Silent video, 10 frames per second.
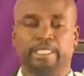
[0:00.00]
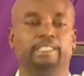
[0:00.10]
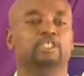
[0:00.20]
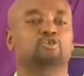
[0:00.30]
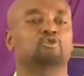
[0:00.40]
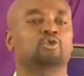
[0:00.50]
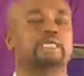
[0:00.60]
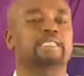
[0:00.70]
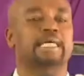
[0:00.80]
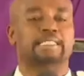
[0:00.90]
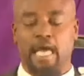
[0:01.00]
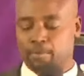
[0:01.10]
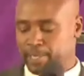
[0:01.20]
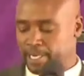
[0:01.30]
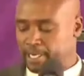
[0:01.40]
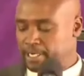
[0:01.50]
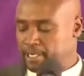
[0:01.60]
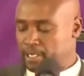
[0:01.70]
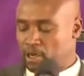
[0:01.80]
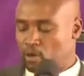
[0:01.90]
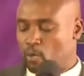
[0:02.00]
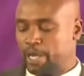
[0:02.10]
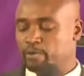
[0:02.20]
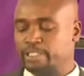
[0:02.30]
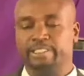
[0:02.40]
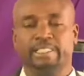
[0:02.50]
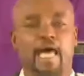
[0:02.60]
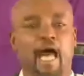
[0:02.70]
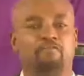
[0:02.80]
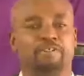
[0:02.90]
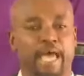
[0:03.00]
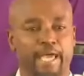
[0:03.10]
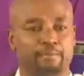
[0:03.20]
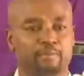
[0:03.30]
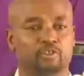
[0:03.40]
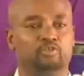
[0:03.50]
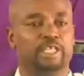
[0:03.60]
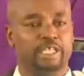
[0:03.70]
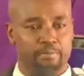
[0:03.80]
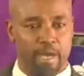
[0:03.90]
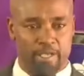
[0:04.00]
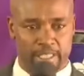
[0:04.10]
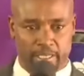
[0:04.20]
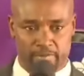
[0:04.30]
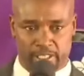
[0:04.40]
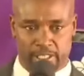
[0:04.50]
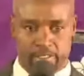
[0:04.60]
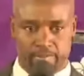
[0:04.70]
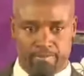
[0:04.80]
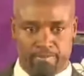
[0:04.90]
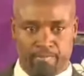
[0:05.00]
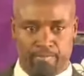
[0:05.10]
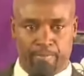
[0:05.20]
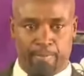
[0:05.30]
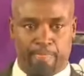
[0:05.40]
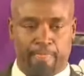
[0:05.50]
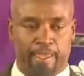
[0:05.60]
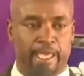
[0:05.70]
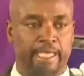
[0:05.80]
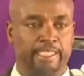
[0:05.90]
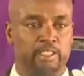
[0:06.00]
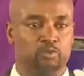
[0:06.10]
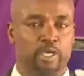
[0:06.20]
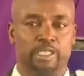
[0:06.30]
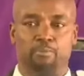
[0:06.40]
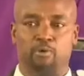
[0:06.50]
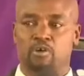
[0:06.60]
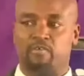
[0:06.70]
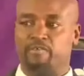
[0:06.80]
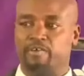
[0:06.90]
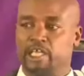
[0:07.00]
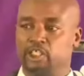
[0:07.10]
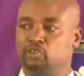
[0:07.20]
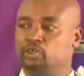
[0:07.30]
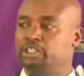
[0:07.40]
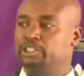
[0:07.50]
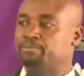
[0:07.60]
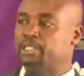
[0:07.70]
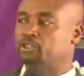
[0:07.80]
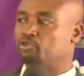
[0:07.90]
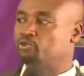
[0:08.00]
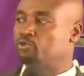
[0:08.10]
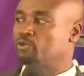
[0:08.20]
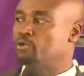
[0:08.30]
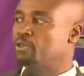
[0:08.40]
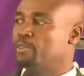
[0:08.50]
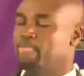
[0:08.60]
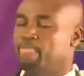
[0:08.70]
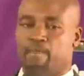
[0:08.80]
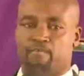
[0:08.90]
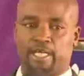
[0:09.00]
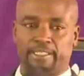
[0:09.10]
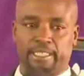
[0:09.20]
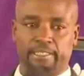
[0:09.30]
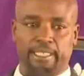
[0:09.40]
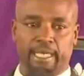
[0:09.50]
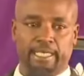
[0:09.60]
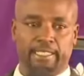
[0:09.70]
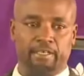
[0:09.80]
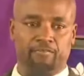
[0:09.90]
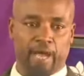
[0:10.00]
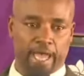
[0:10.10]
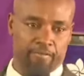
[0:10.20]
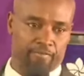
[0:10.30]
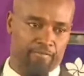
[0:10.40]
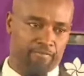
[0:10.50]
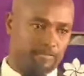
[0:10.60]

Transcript: It is good it has happened when we still have time to redeem ourselves. And that is what the book of Revelation, chapter 2, verses, I think, 5.